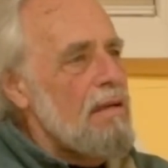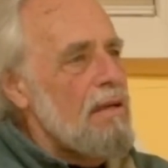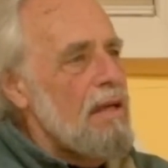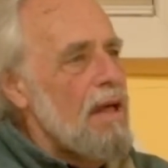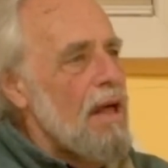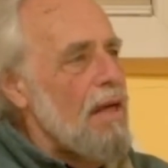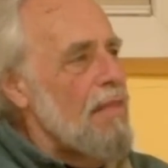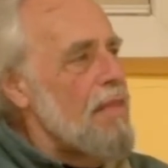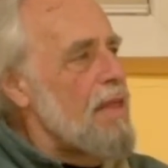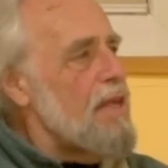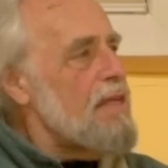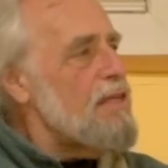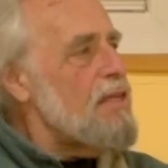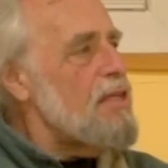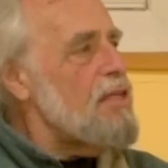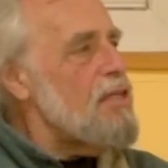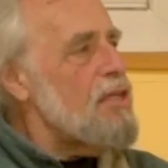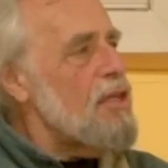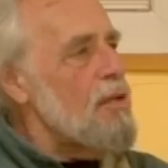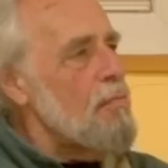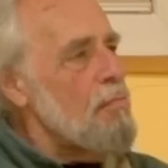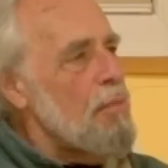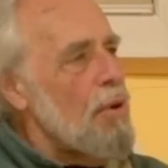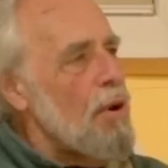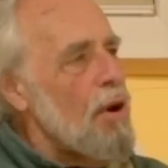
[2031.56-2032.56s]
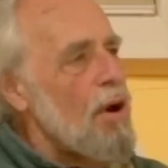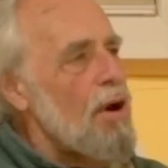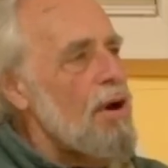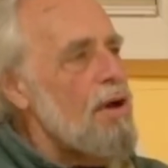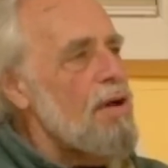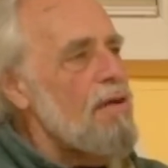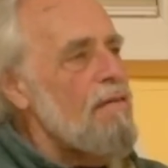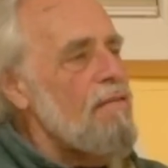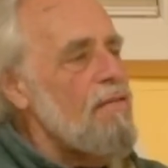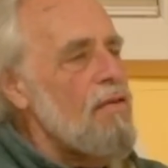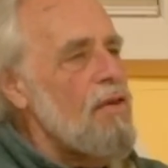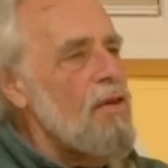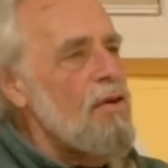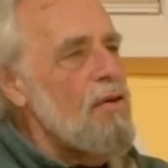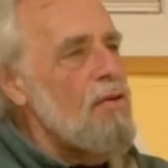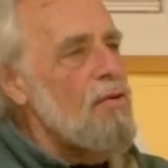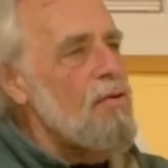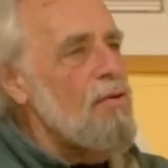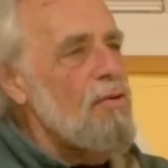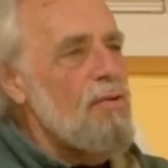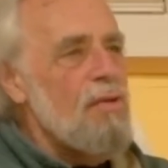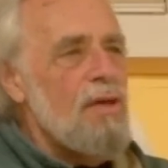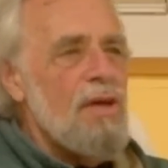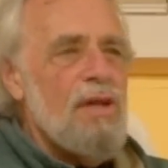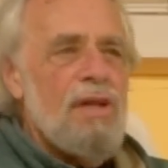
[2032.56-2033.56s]
And this is the part of
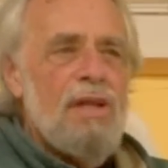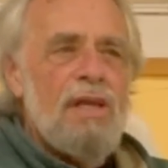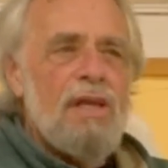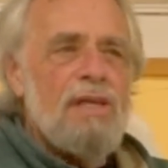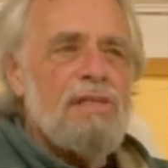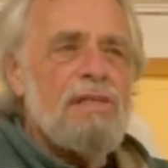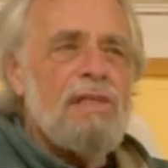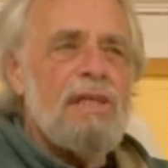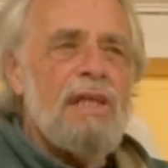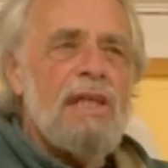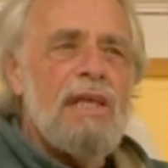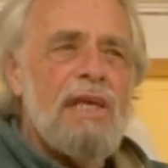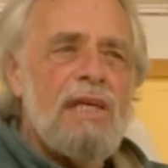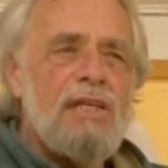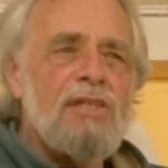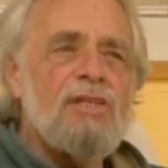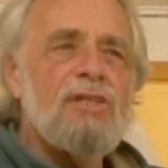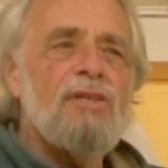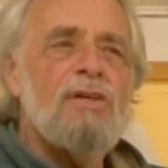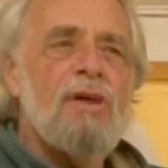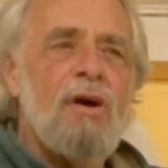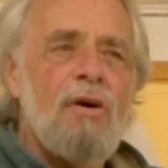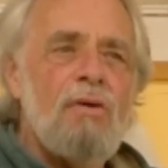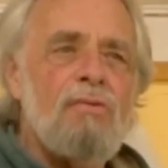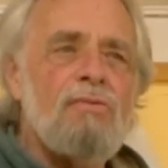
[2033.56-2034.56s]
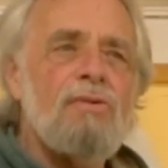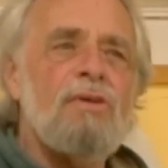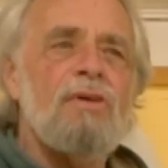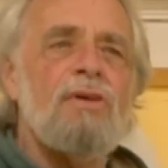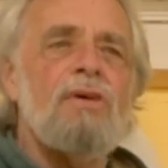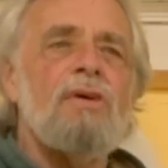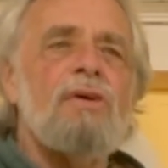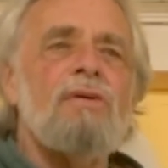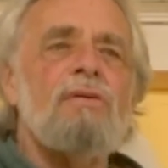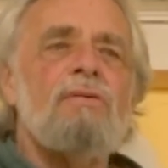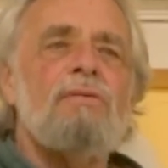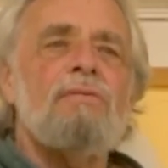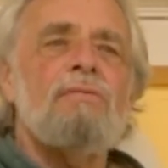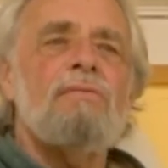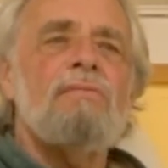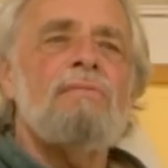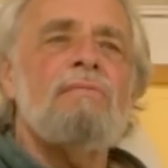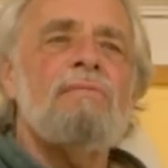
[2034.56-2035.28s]
you that is least known to you.